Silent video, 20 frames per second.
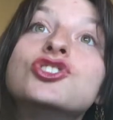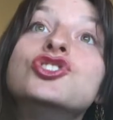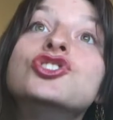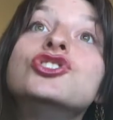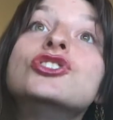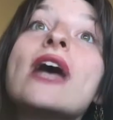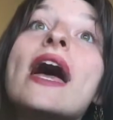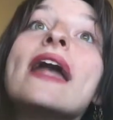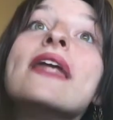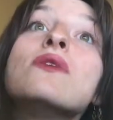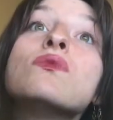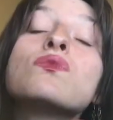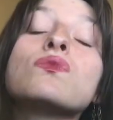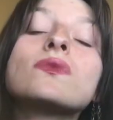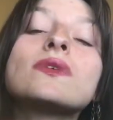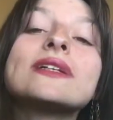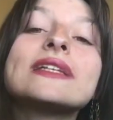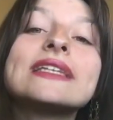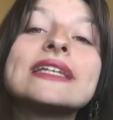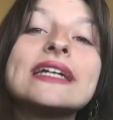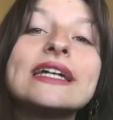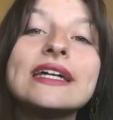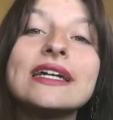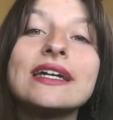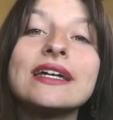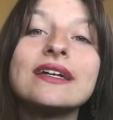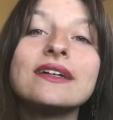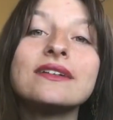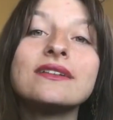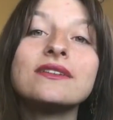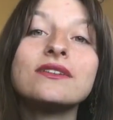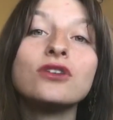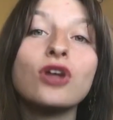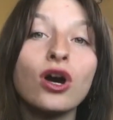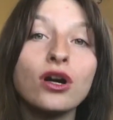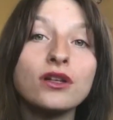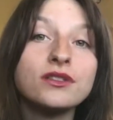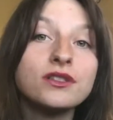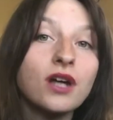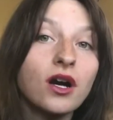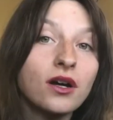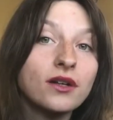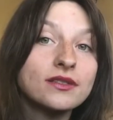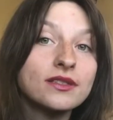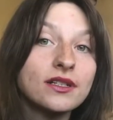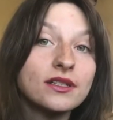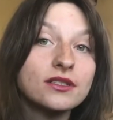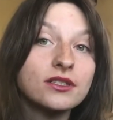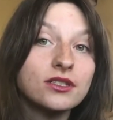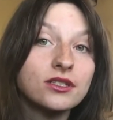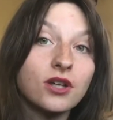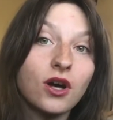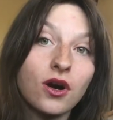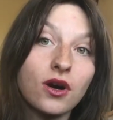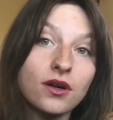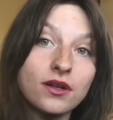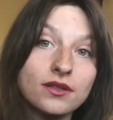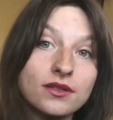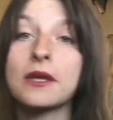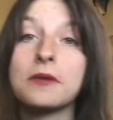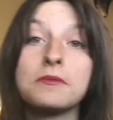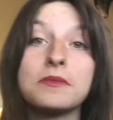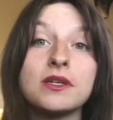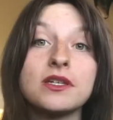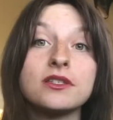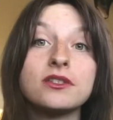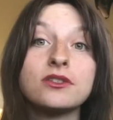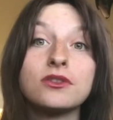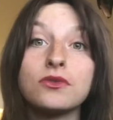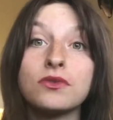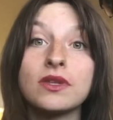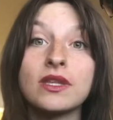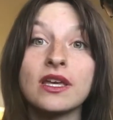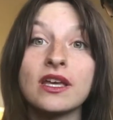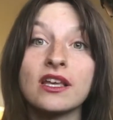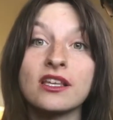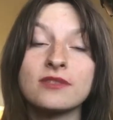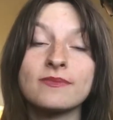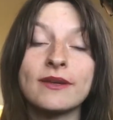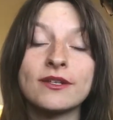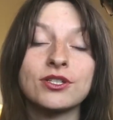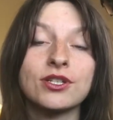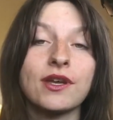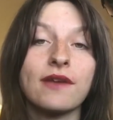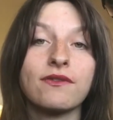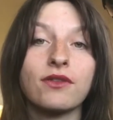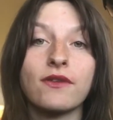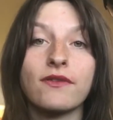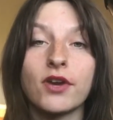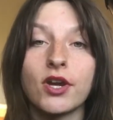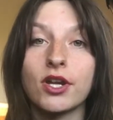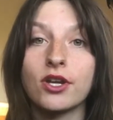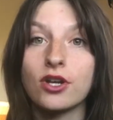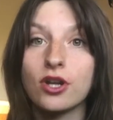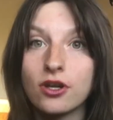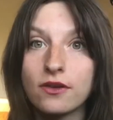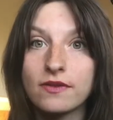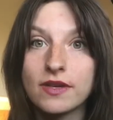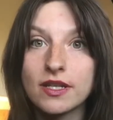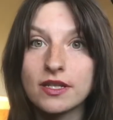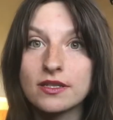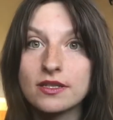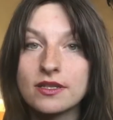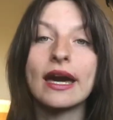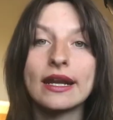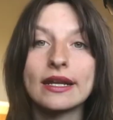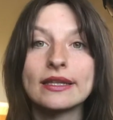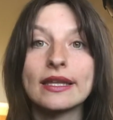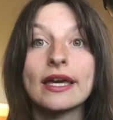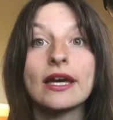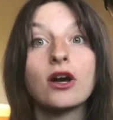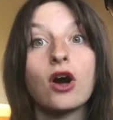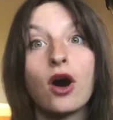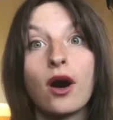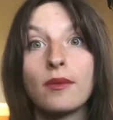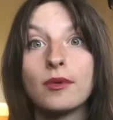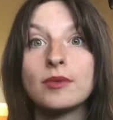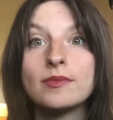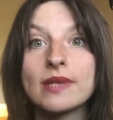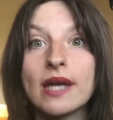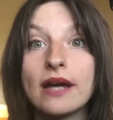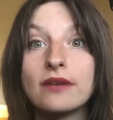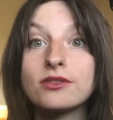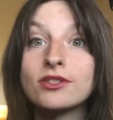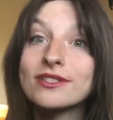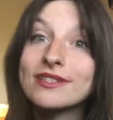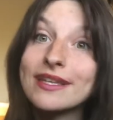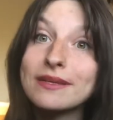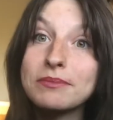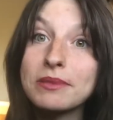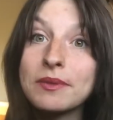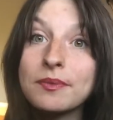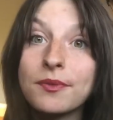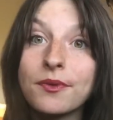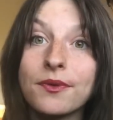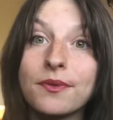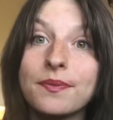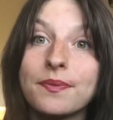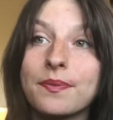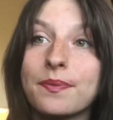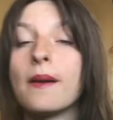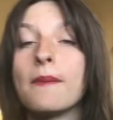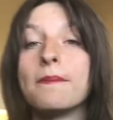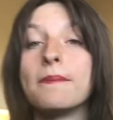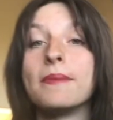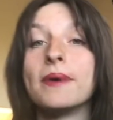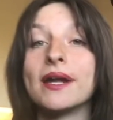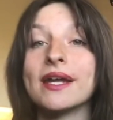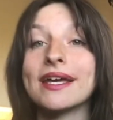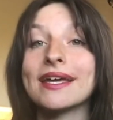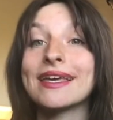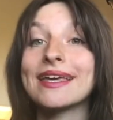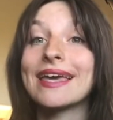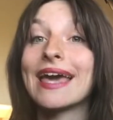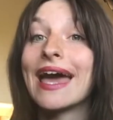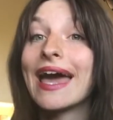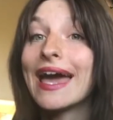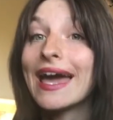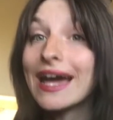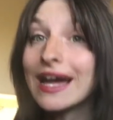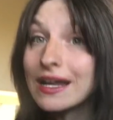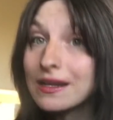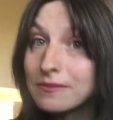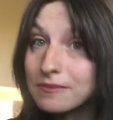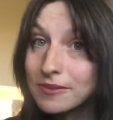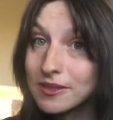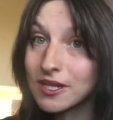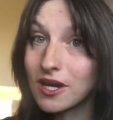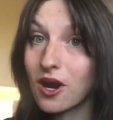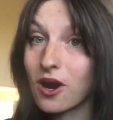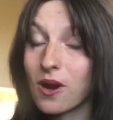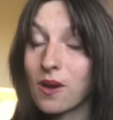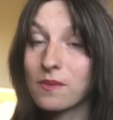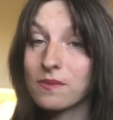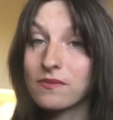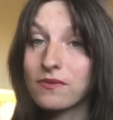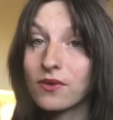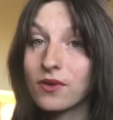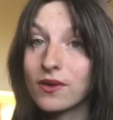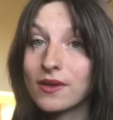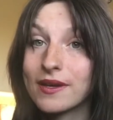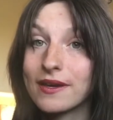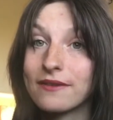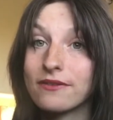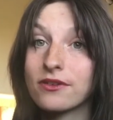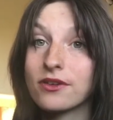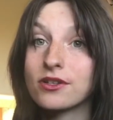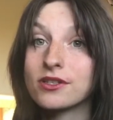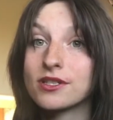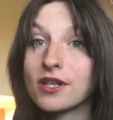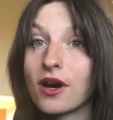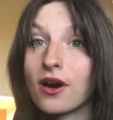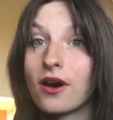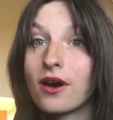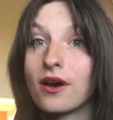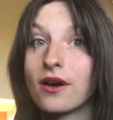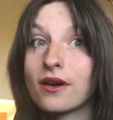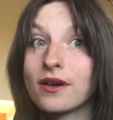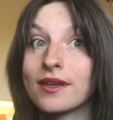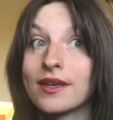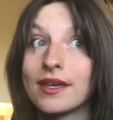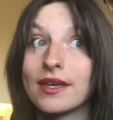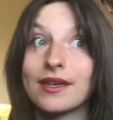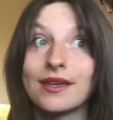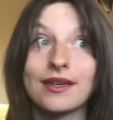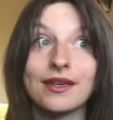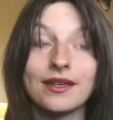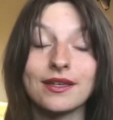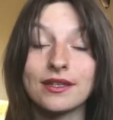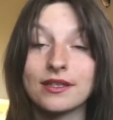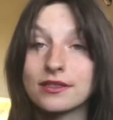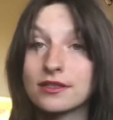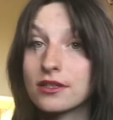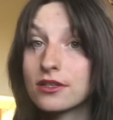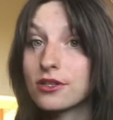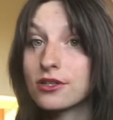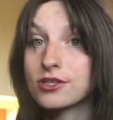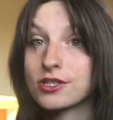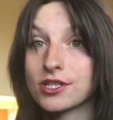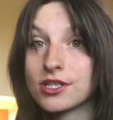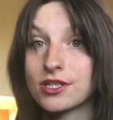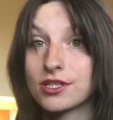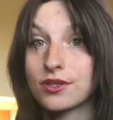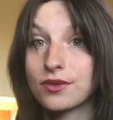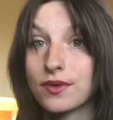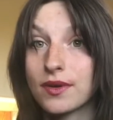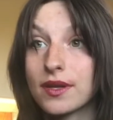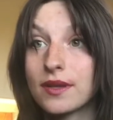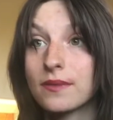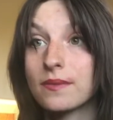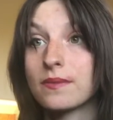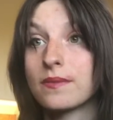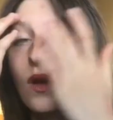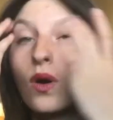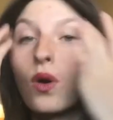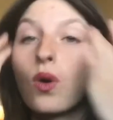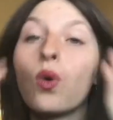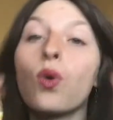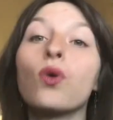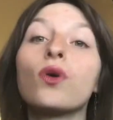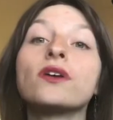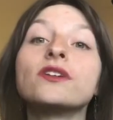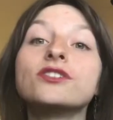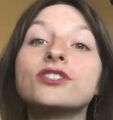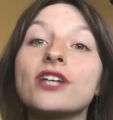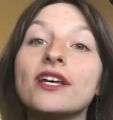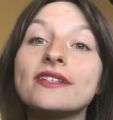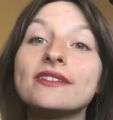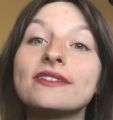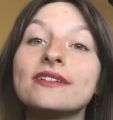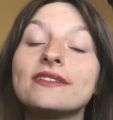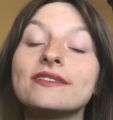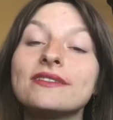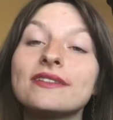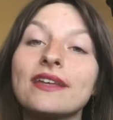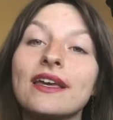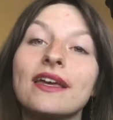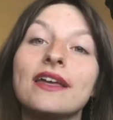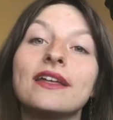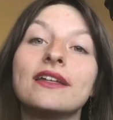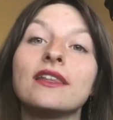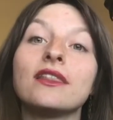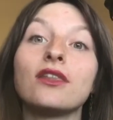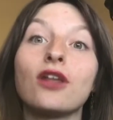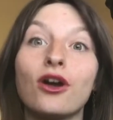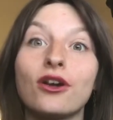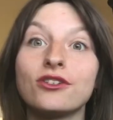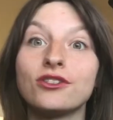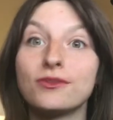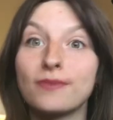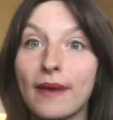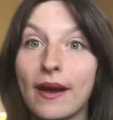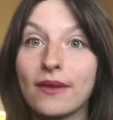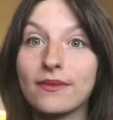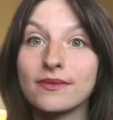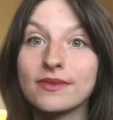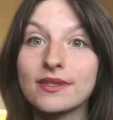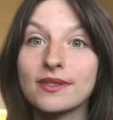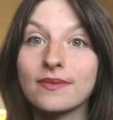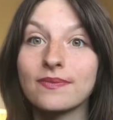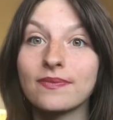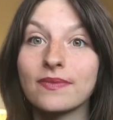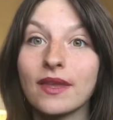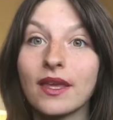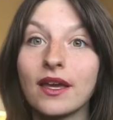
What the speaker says: generally non-toxic to dogs. It can be soothing, especially if they're very nervous, kind of like calm them down, just like people. But it can be harmful if your dog is allergic to it or ingests it in large amounts.